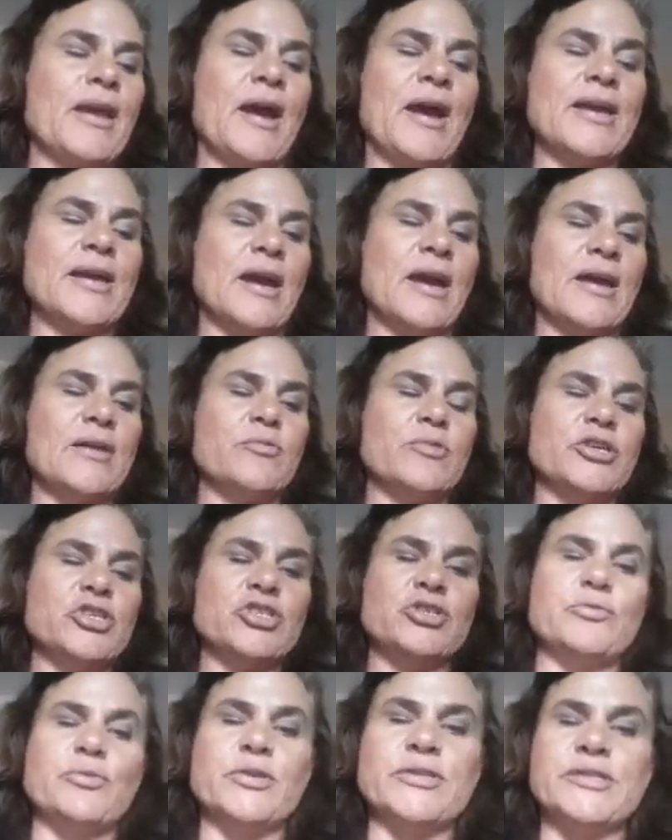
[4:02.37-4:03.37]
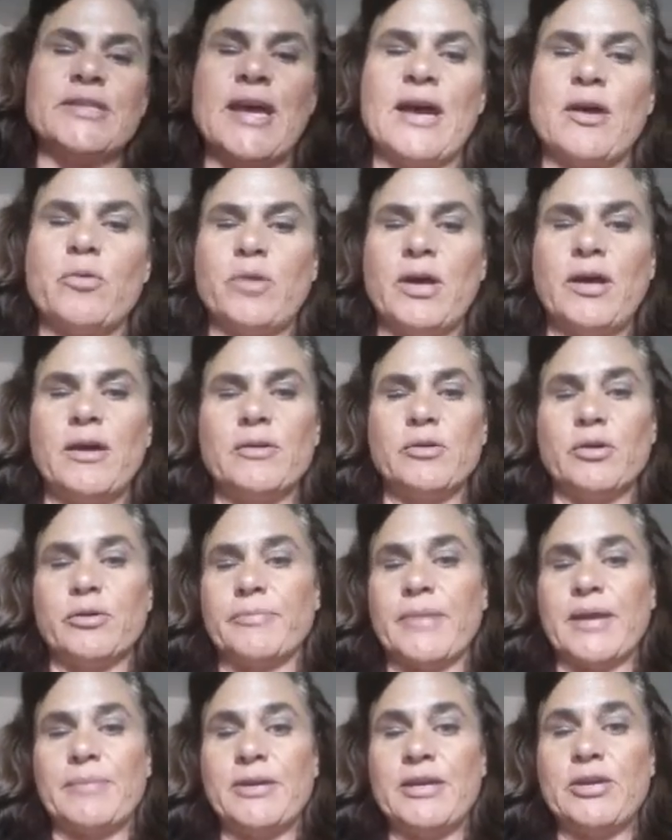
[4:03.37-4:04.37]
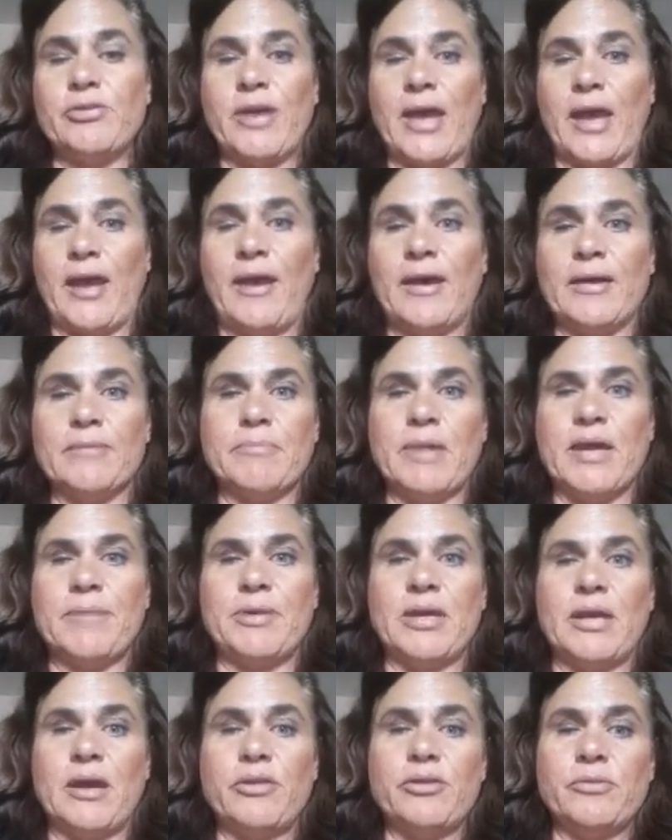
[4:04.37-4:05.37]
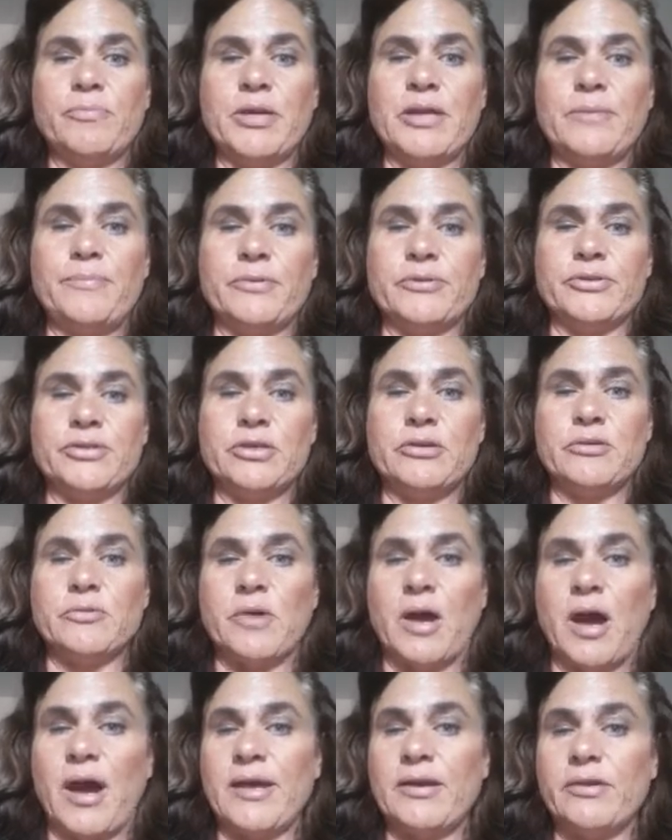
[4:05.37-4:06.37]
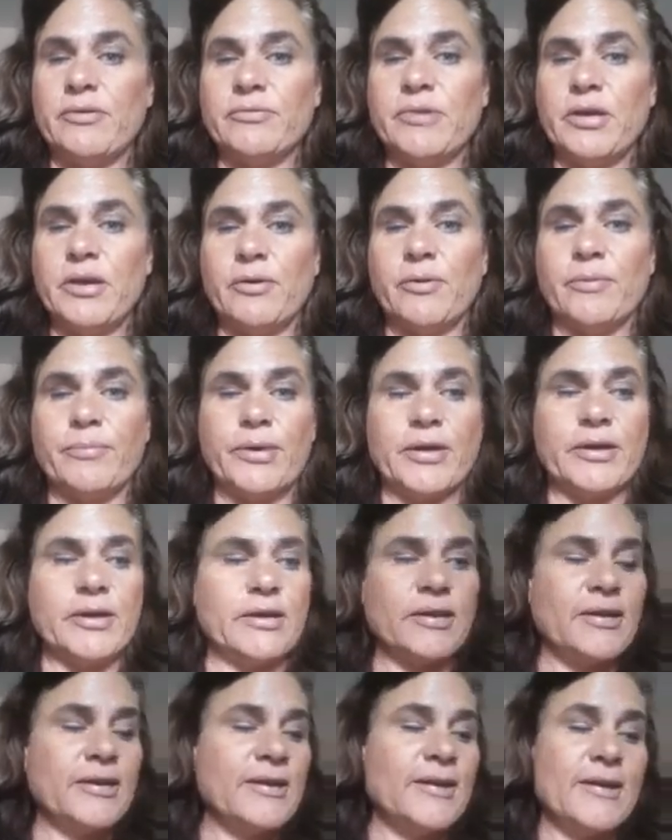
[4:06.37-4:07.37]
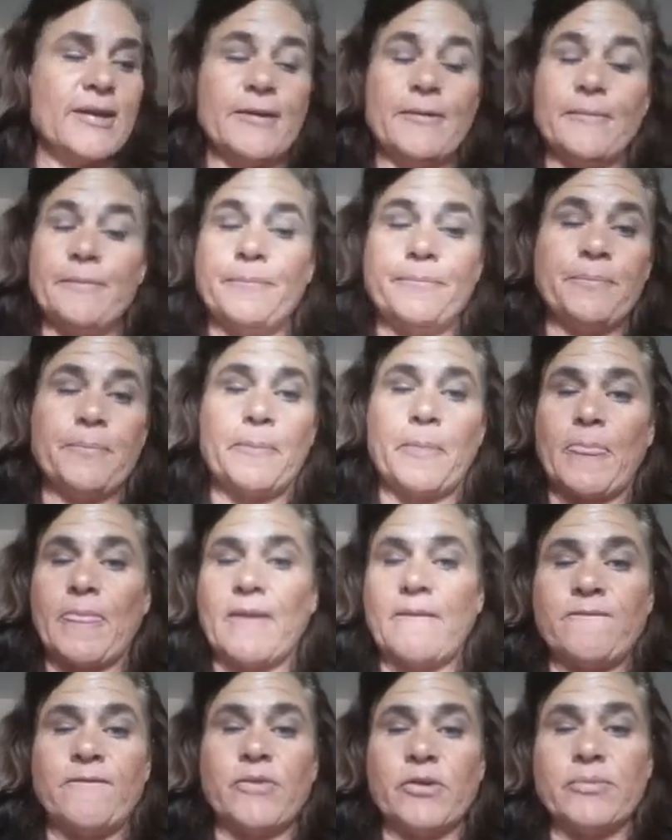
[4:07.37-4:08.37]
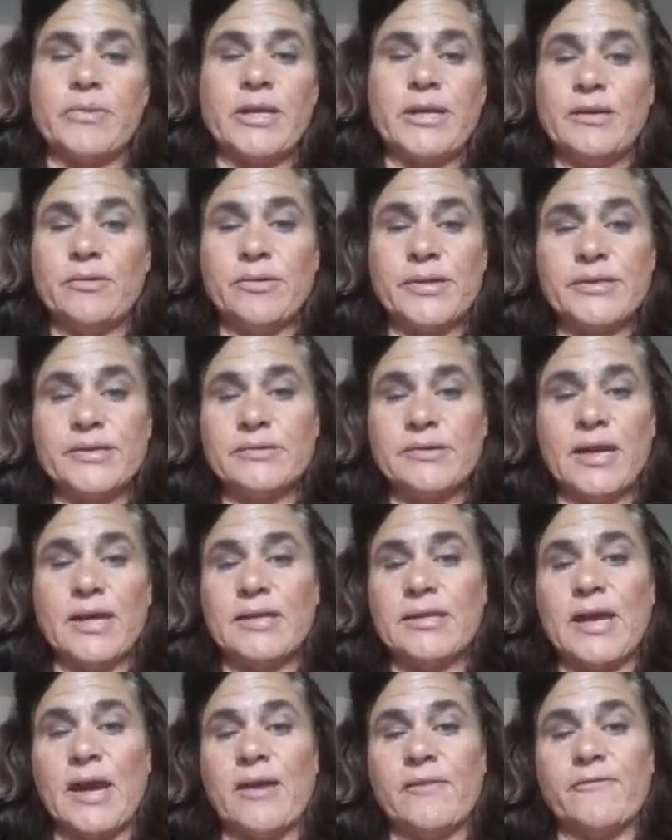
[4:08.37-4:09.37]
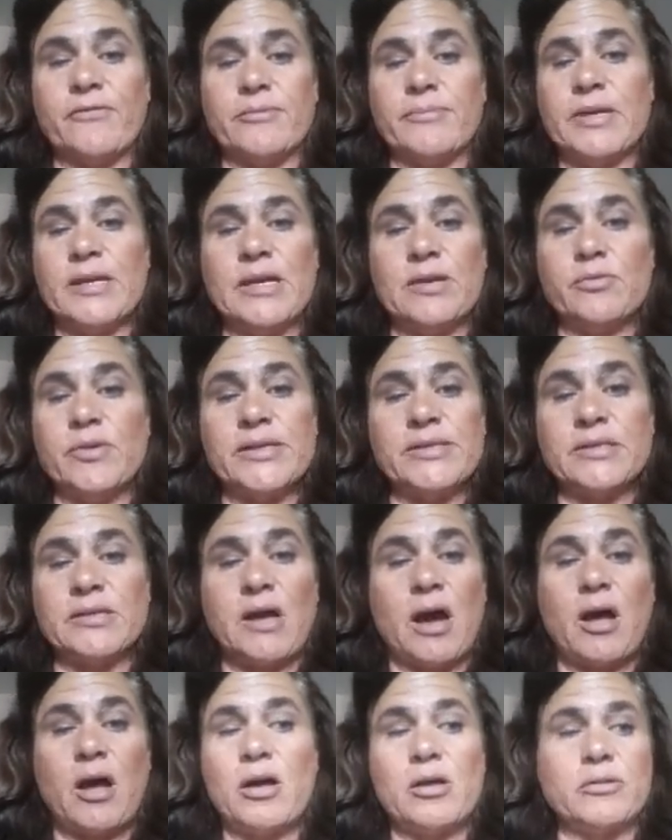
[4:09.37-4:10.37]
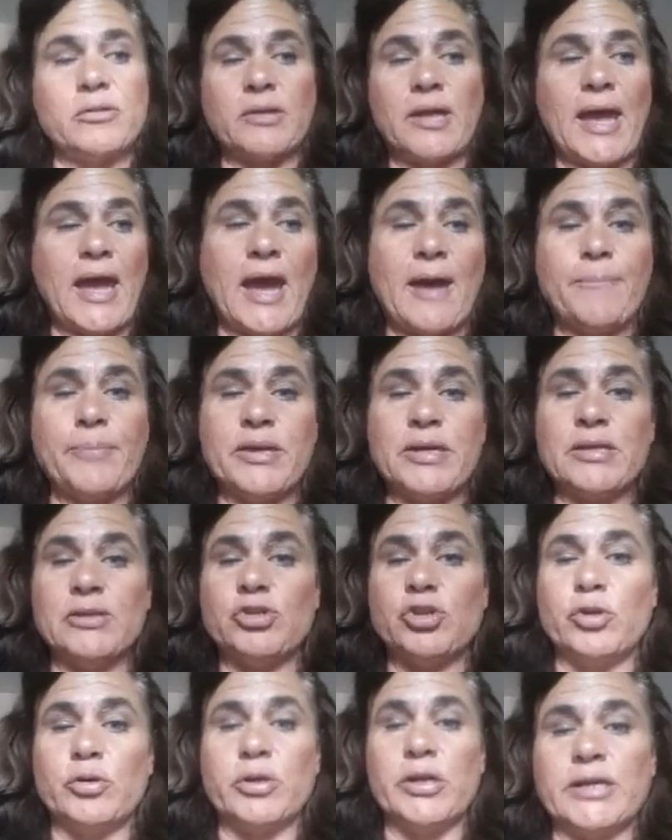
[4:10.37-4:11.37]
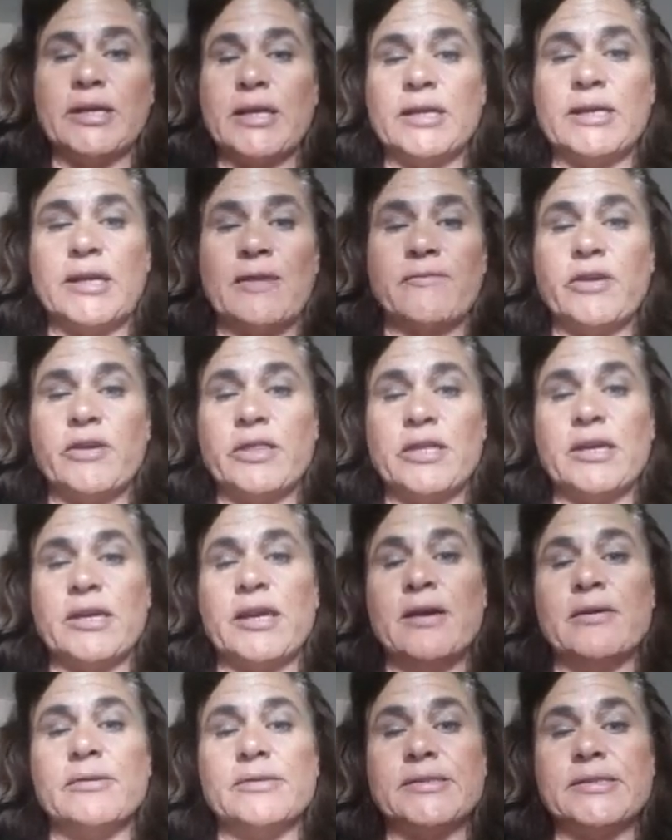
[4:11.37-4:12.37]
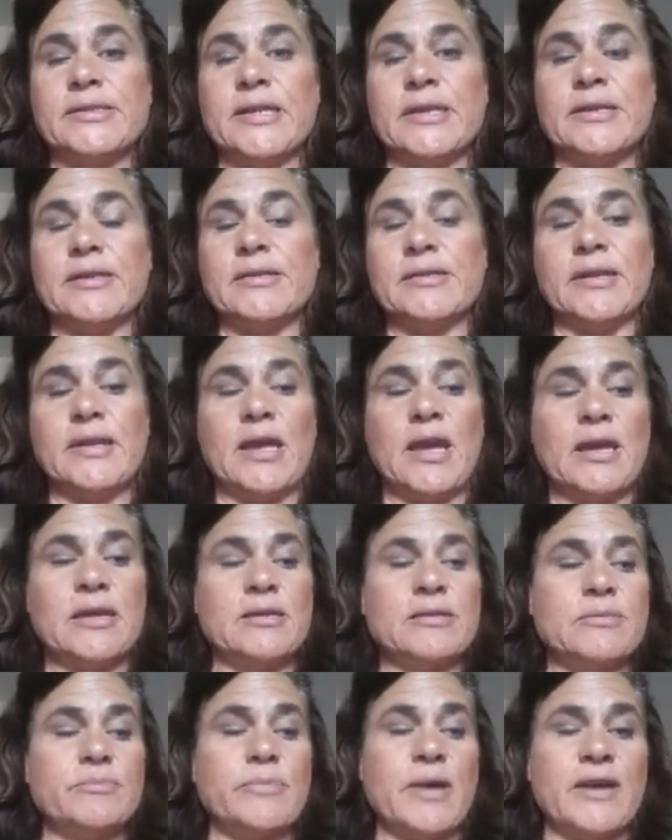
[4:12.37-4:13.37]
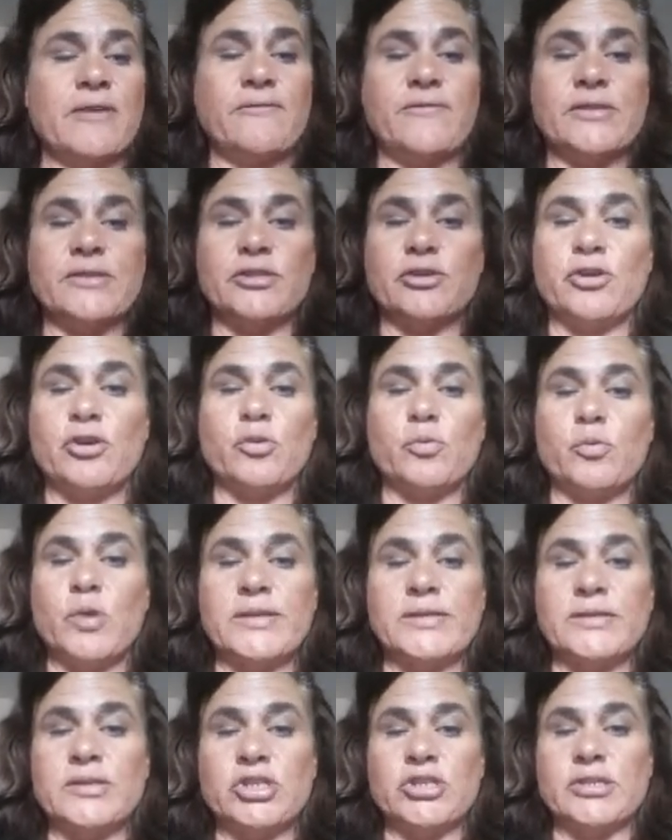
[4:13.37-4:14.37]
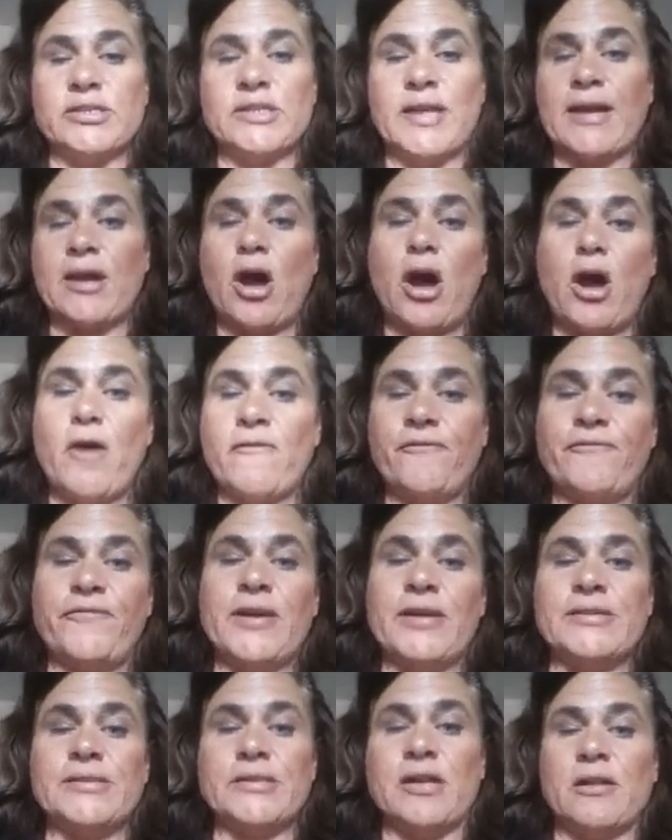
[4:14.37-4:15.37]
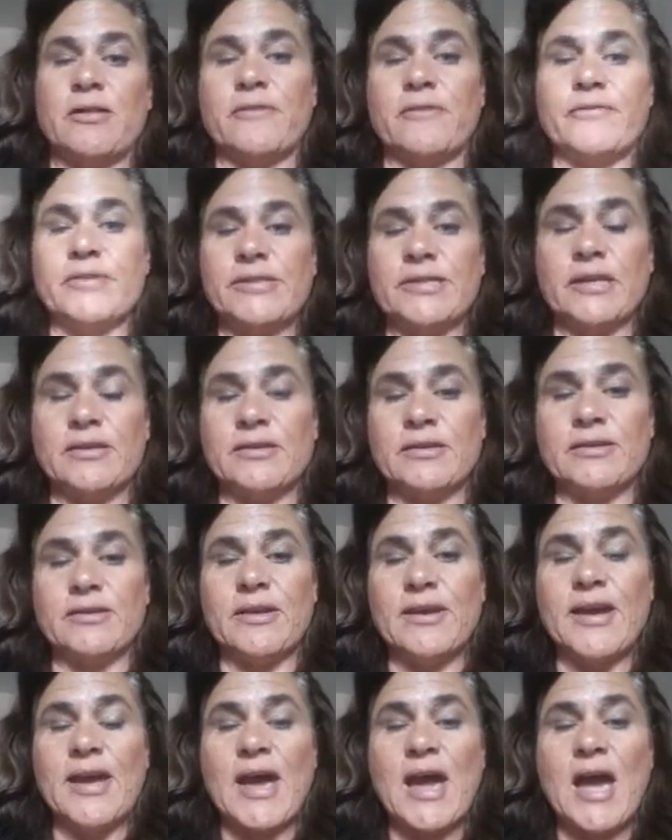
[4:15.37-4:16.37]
I wish it was that well. Maybe you can. Maybe other people do. I don't know. But for me, it wasn't like that. For me, it wasn't all happy, dory, and everything else. And my physical wasn't just like all fixed all of a sudden.